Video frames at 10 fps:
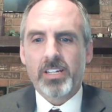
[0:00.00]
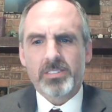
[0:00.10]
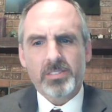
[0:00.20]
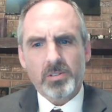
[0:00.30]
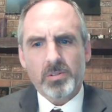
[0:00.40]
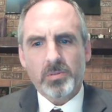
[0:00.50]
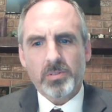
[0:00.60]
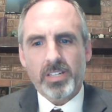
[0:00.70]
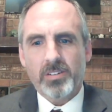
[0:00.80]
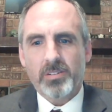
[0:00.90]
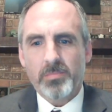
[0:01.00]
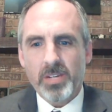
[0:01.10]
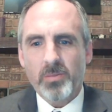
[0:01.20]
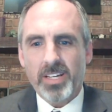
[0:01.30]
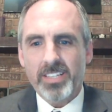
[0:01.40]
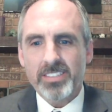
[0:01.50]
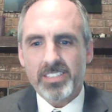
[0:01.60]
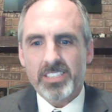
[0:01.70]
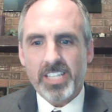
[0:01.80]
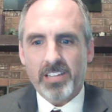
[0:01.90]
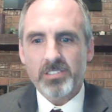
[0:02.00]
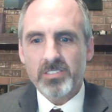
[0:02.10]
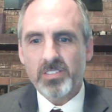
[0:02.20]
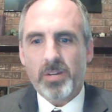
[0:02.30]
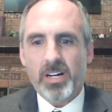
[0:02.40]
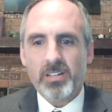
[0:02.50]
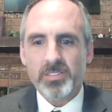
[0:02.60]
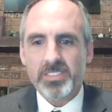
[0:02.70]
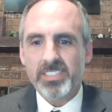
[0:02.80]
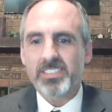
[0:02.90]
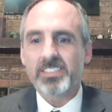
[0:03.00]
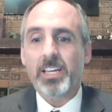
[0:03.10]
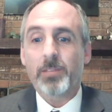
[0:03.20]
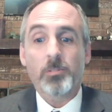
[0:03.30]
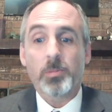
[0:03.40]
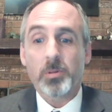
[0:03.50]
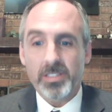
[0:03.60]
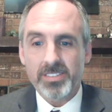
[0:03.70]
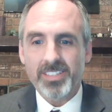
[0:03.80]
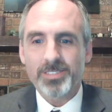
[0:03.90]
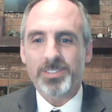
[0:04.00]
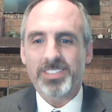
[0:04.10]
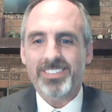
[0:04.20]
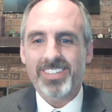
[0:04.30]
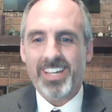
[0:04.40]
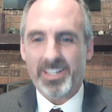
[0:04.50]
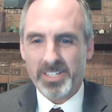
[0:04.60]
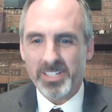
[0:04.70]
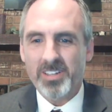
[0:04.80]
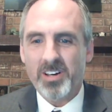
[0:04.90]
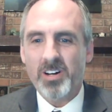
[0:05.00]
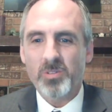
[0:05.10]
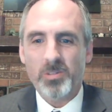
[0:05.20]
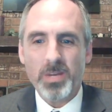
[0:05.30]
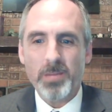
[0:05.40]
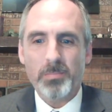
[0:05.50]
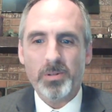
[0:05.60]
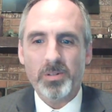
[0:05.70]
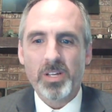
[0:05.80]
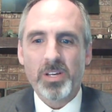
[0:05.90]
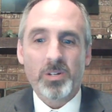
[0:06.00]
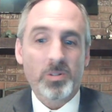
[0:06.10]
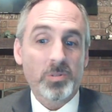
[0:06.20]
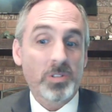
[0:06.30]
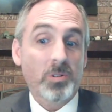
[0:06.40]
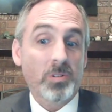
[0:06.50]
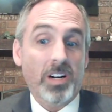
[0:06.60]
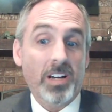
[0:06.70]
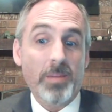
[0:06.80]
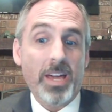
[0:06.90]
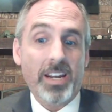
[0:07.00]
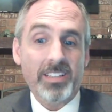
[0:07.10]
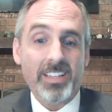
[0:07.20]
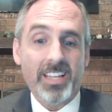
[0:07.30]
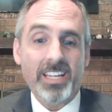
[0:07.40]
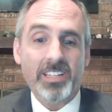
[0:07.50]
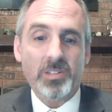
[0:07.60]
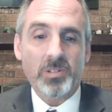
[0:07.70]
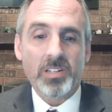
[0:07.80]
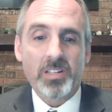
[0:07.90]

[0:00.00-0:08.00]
So, you know, in many ways, the challenge of democracy is the same for both these countries, how to get along with people who don't automatically like you.